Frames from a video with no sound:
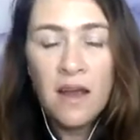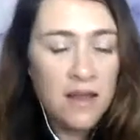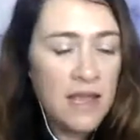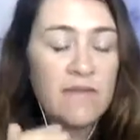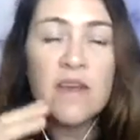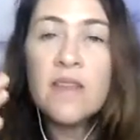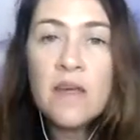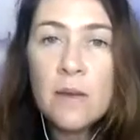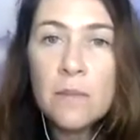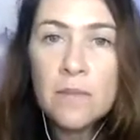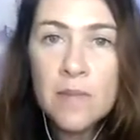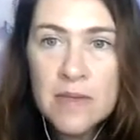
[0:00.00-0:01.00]
giving
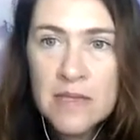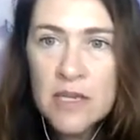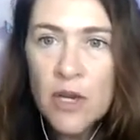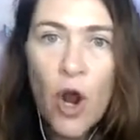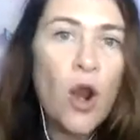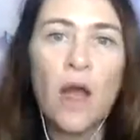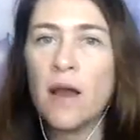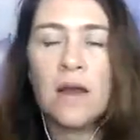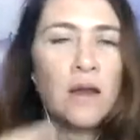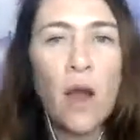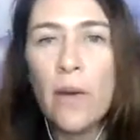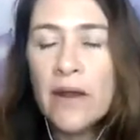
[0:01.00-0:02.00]
them, like
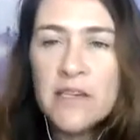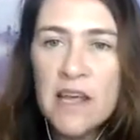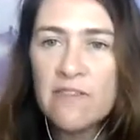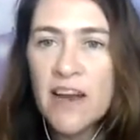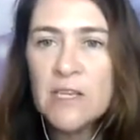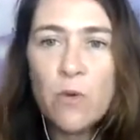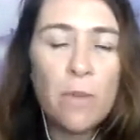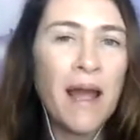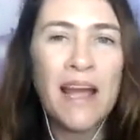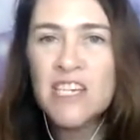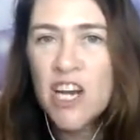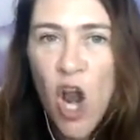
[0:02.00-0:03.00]
going to their Facebook
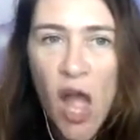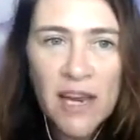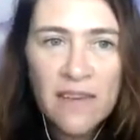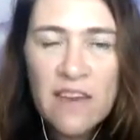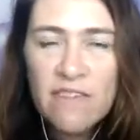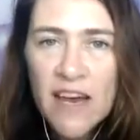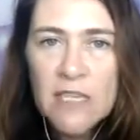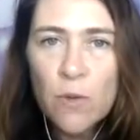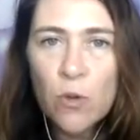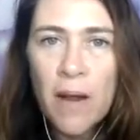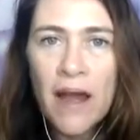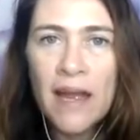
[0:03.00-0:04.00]
page and liking their
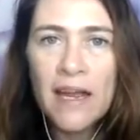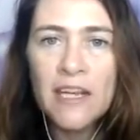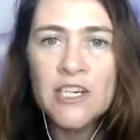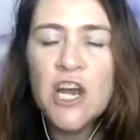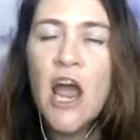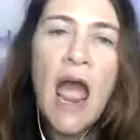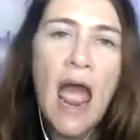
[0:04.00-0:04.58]
Facebook page